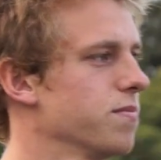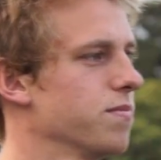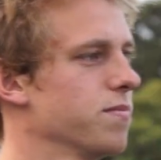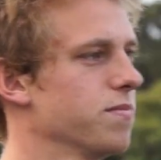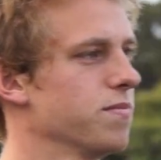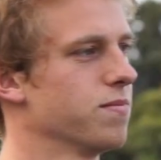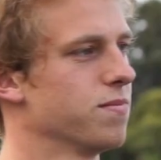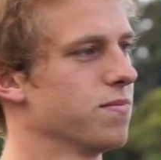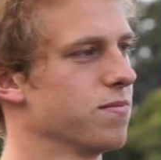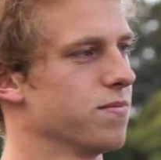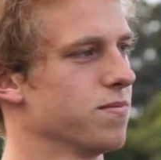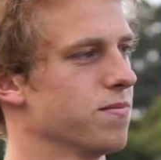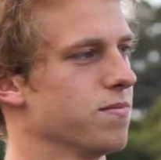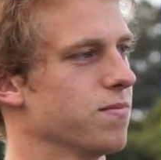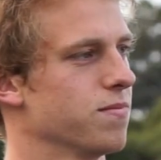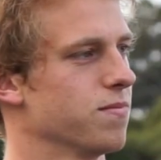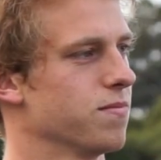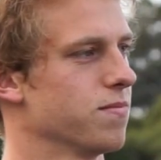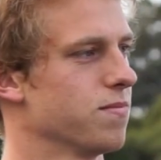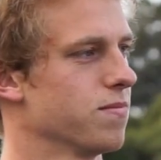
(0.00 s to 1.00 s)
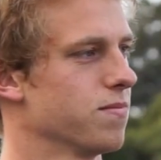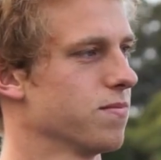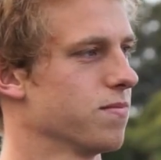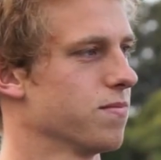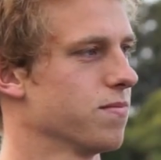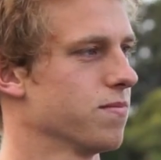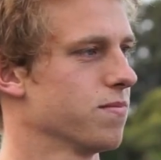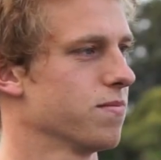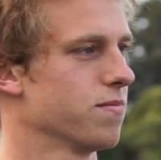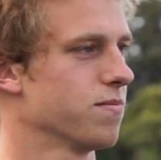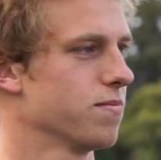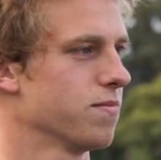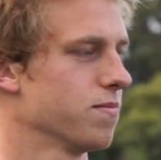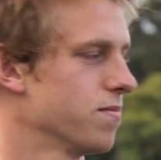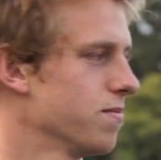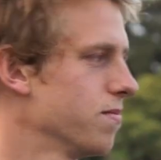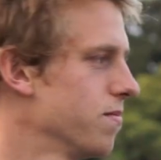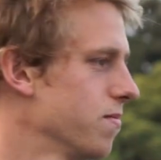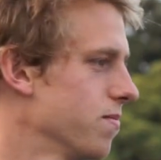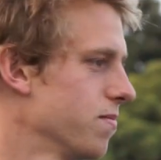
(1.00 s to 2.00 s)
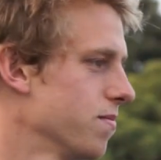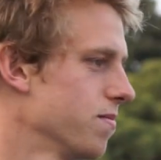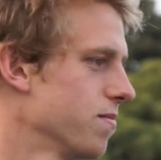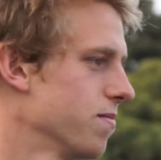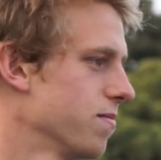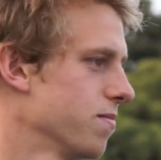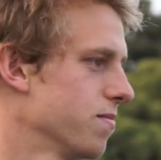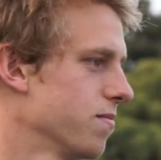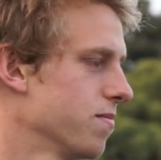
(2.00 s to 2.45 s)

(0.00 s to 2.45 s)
(not speaking)